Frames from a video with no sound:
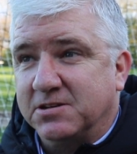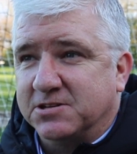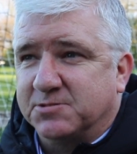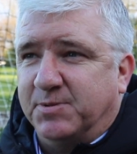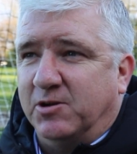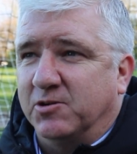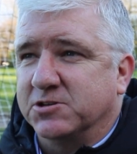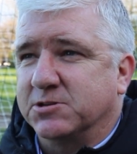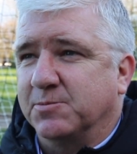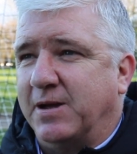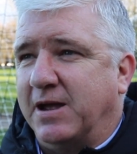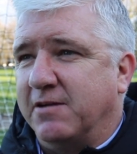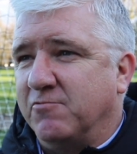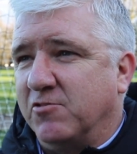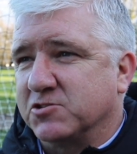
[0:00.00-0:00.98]
Let's be honest
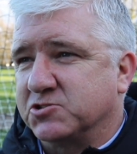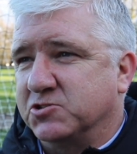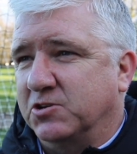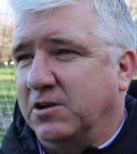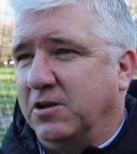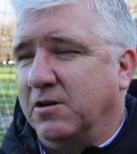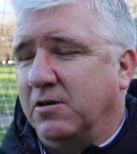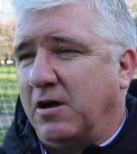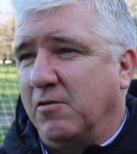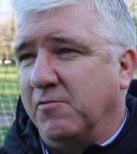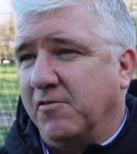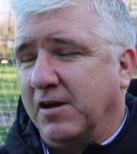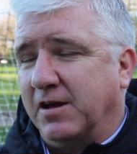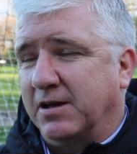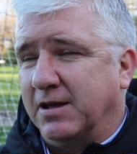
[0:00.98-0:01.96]
about it. Ross took
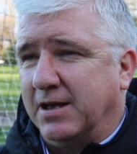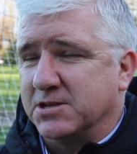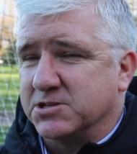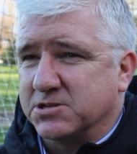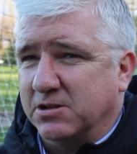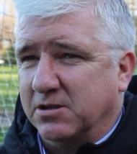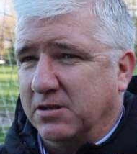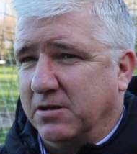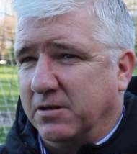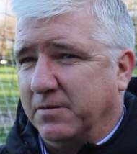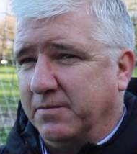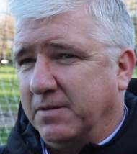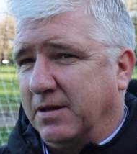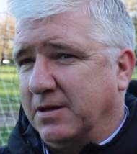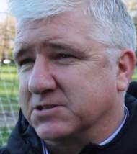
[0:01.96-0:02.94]
over as
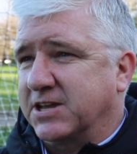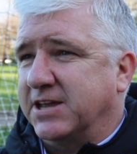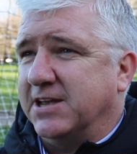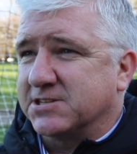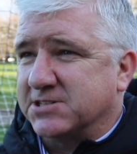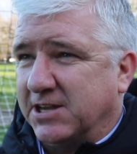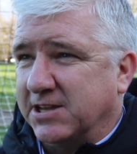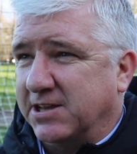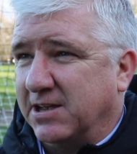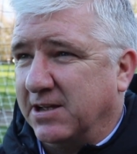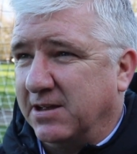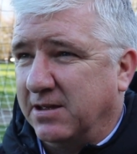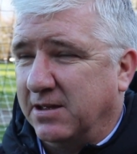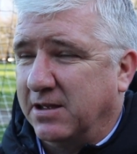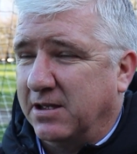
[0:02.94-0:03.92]
as caretaker,